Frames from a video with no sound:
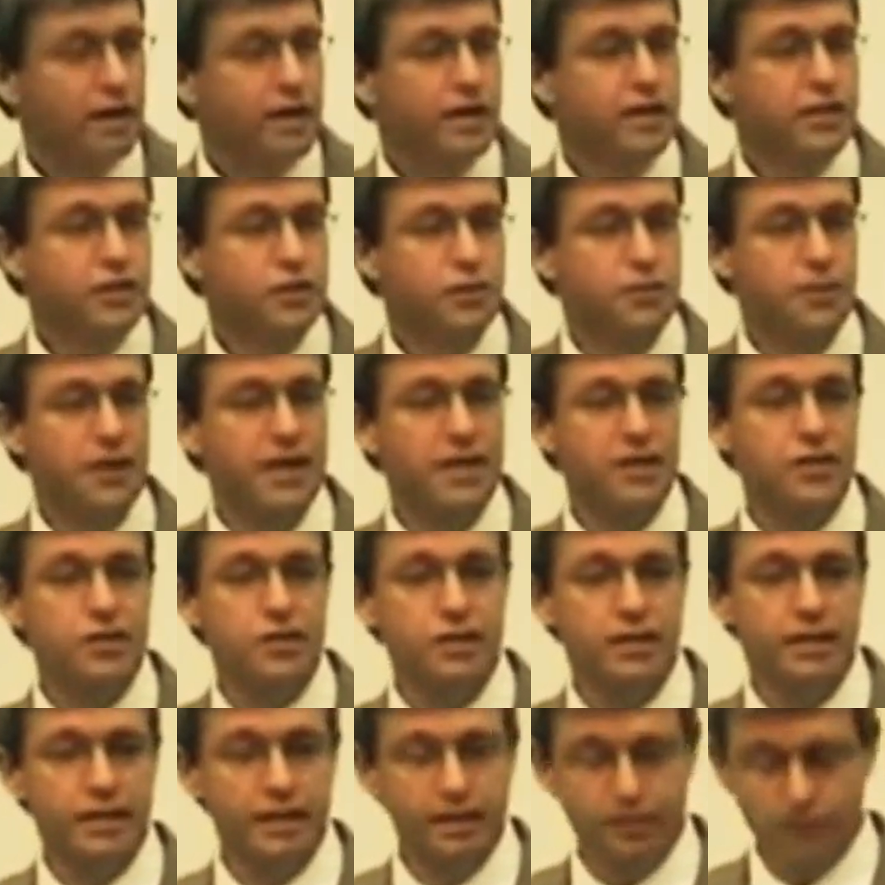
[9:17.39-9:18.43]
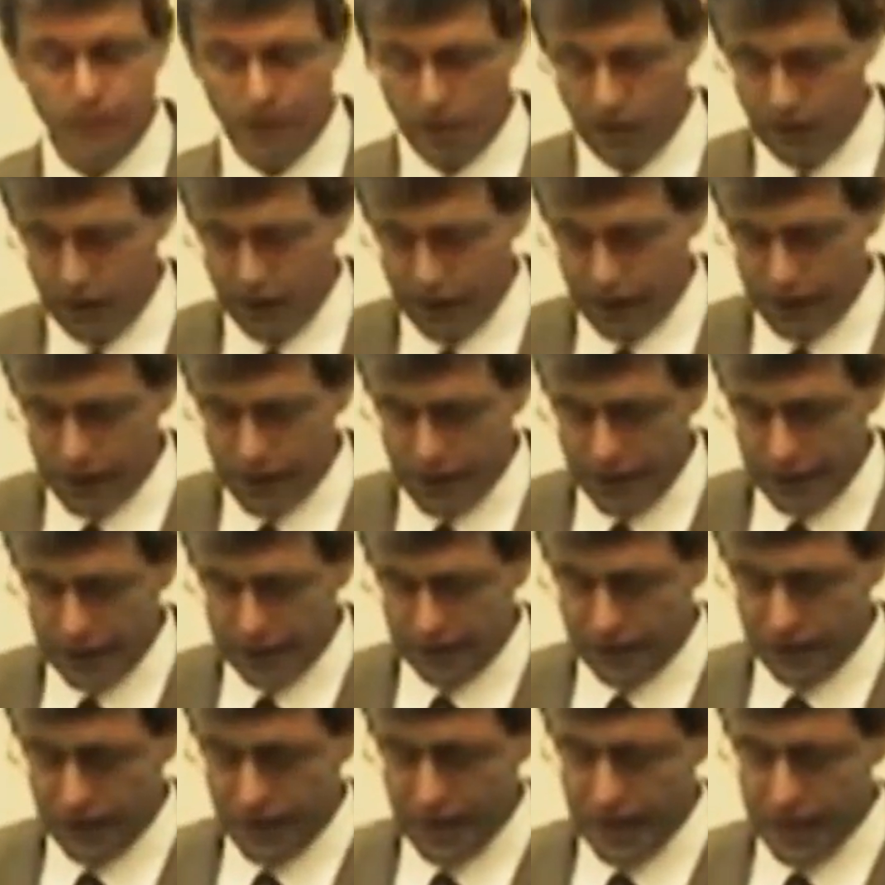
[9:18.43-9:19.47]
especially in regard to
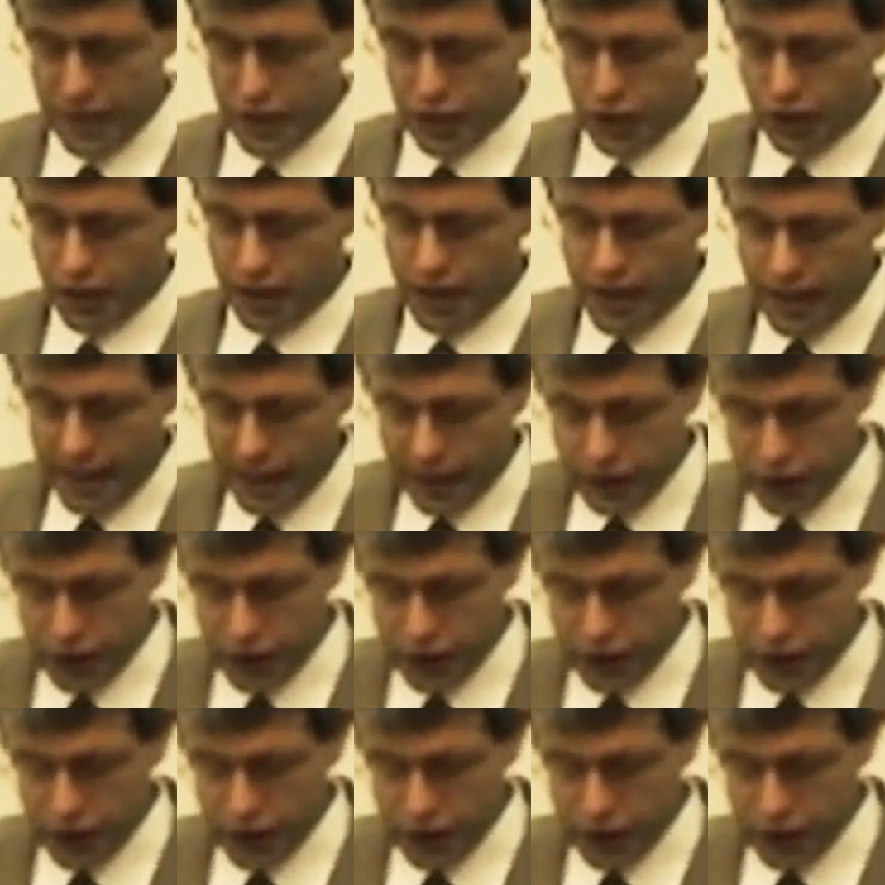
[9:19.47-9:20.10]
sanctification. In